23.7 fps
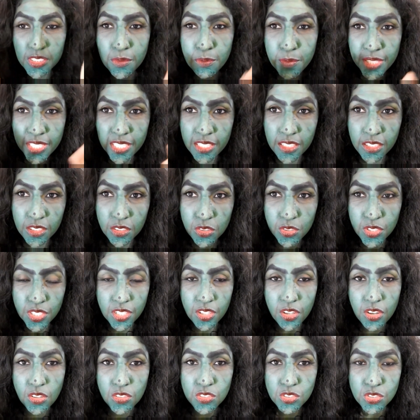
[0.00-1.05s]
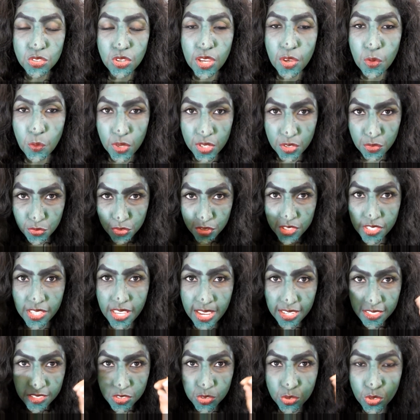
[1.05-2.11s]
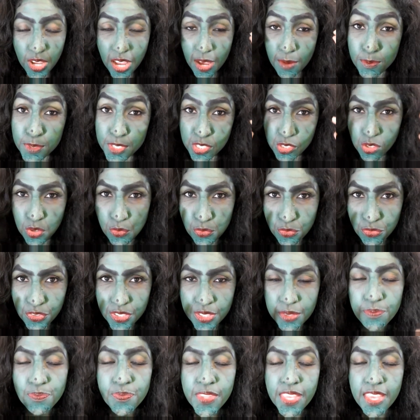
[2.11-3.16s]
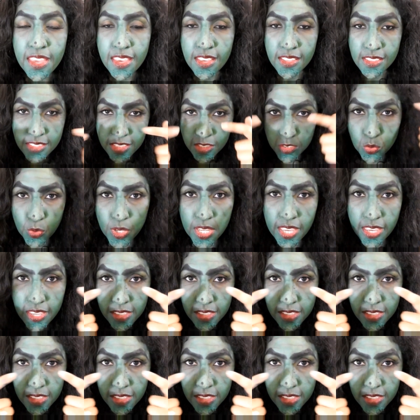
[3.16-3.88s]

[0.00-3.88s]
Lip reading: the makeup going on. So I wanted for the eyes to have something. That's why